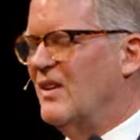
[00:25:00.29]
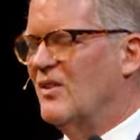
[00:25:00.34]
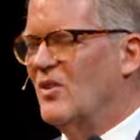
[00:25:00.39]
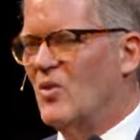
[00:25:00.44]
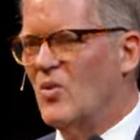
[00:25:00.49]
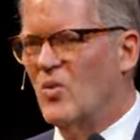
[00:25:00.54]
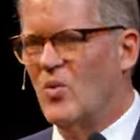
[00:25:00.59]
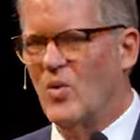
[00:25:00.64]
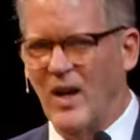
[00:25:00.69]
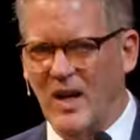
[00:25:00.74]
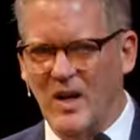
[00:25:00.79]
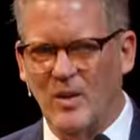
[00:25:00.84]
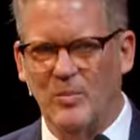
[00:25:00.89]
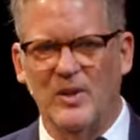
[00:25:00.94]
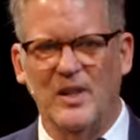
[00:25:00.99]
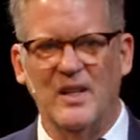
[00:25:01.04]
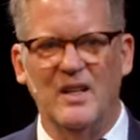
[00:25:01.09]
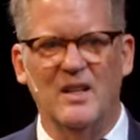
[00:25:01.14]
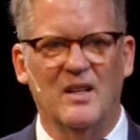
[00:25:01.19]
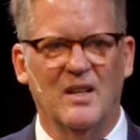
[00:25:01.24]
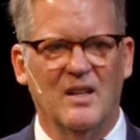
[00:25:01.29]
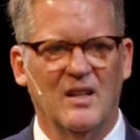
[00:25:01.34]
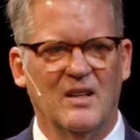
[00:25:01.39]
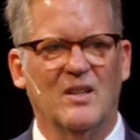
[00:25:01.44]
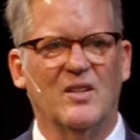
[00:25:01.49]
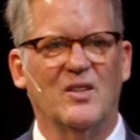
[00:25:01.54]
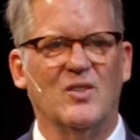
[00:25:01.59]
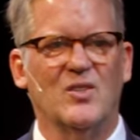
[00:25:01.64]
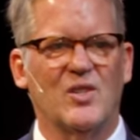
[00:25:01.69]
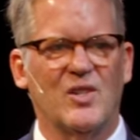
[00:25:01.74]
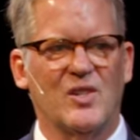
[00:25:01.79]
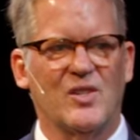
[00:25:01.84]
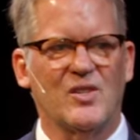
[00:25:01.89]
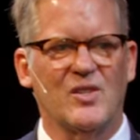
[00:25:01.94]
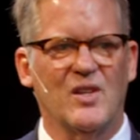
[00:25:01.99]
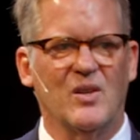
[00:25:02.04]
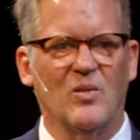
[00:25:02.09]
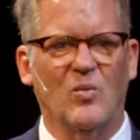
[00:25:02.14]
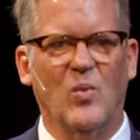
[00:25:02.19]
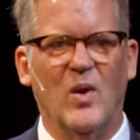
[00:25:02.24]
incredibly
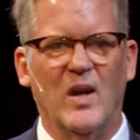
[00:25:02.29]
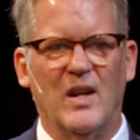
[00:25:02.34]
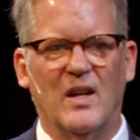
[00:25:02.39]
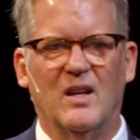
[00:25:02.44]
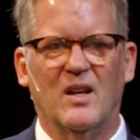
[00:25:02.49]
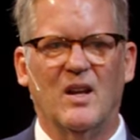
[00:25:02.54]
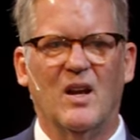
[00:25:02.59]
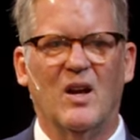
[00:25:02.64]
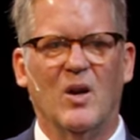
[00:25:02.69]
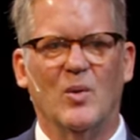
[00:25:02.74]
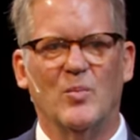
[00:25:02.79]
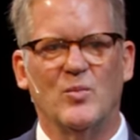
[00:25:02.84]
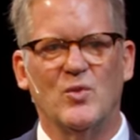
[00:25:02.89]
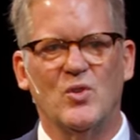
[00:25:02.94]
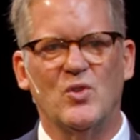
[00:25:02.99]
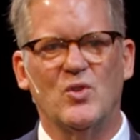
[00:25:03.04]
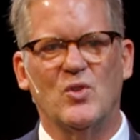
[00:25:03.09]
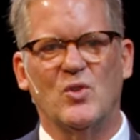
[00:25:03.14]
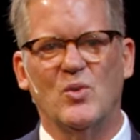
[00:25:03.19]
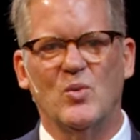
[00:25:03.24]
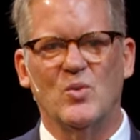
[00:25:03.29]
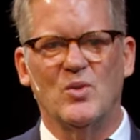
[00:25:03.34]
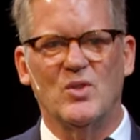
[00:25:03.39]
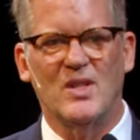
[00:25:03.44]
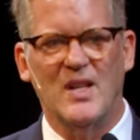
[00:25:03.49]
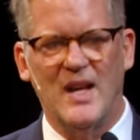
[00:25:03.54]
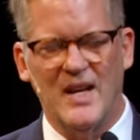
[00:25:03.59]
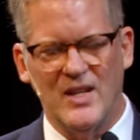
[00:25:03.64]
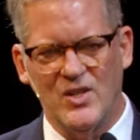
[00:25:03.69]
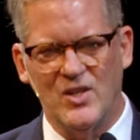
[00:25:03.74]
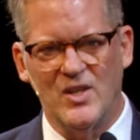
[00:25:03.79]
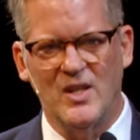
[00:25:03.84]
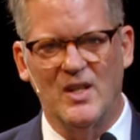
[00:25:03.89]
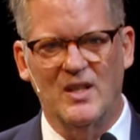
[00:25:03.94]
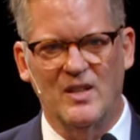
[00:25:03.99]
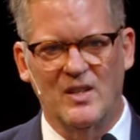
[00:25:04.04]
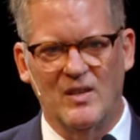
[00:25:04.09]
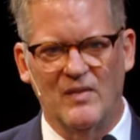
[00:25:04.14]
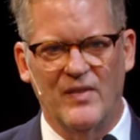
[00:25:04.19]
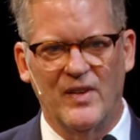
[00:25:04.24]
inconsistent when it comes to
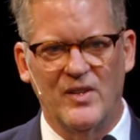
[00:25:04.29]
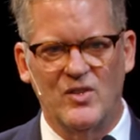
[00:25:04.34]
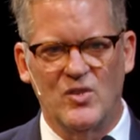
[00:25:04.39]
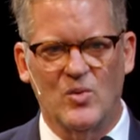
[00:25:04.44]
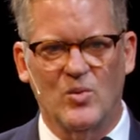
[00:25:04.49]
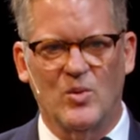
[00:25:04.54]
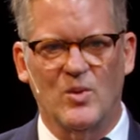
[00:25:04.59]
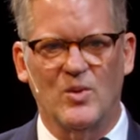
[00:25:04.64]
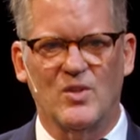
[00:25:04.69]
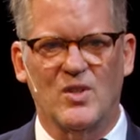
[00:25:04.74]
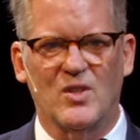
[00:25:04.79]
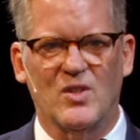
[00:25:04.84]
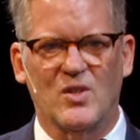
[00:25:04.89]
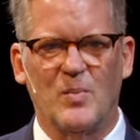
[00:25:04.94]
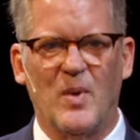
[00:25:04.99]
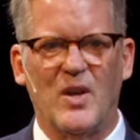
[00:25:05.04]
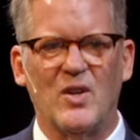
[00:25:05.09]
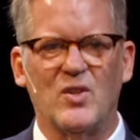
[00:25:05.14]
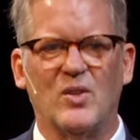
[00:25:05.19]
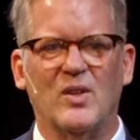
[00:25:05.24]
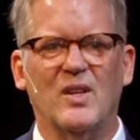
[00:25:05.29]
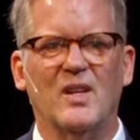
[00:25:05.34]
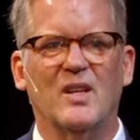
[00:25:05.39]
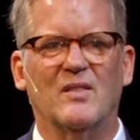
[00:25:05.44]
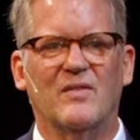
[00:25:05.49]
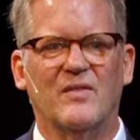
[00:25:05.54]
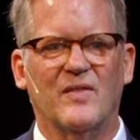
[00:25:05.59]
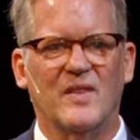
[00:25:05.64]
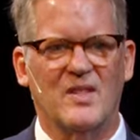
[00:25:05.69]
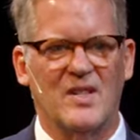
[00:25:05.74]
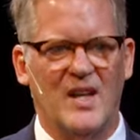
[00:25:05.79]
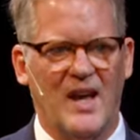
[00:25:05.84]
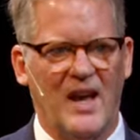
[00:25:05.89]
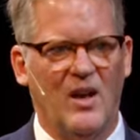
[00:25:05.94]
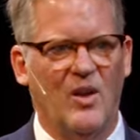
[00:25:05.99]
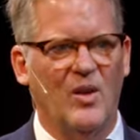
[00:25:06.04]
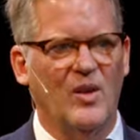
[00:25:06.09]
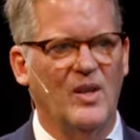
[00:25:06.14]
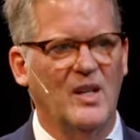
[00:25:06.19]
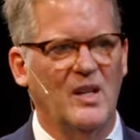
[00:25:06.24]
testing individuals, especially in
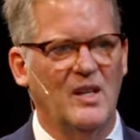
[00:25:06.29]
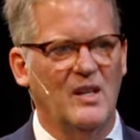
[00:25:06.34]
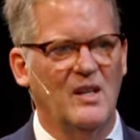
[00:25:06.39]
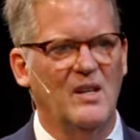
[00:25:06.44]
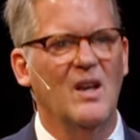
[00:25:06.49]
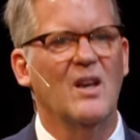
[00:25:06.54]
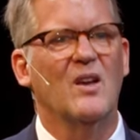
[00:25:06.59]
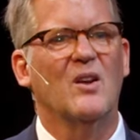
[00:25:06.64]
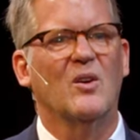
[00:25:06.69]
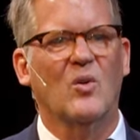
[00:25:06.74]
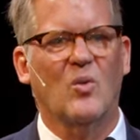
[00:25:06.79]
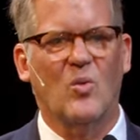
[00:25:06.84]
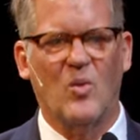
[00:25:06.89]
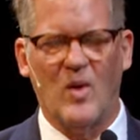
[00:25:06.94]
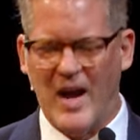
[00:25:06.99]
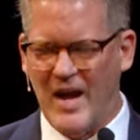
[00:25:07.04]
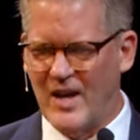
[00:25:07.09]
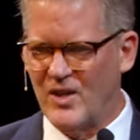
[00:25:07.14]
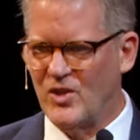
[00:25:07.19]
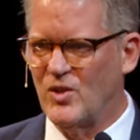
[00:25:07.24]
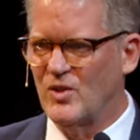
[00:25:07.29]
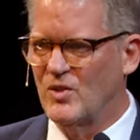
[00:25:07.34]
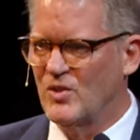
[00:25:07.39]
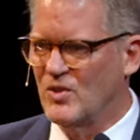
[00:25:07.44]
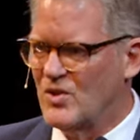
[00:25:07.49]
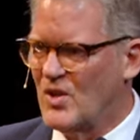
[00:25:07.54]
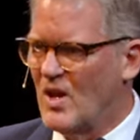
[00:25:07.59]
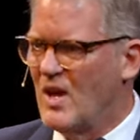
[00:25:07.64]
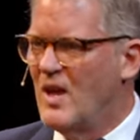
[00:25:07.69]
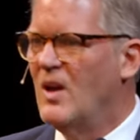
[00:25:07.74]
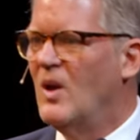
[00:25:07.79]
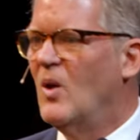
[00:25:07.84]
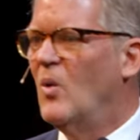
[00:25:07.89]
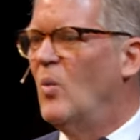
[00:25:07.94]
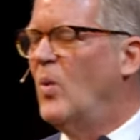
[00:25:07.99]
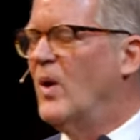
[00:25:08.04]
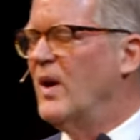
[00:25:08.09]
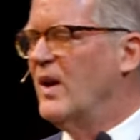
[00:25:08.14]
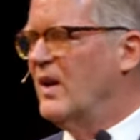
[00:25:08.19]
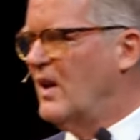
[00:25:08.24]
fatality crashes
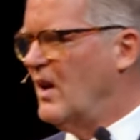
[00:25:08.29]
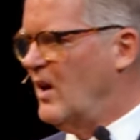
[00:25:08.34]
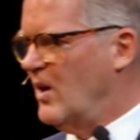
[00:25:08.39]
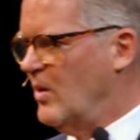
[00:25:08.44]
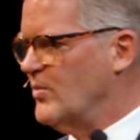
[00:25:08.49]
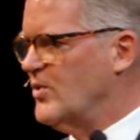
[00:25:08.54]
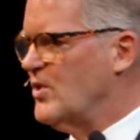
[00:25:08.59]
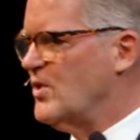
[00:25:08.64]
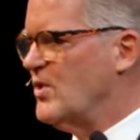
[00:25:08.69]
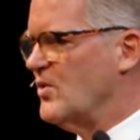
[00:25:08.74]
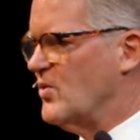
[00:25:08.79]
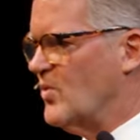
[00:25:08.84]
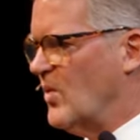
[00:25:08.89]
when it comes to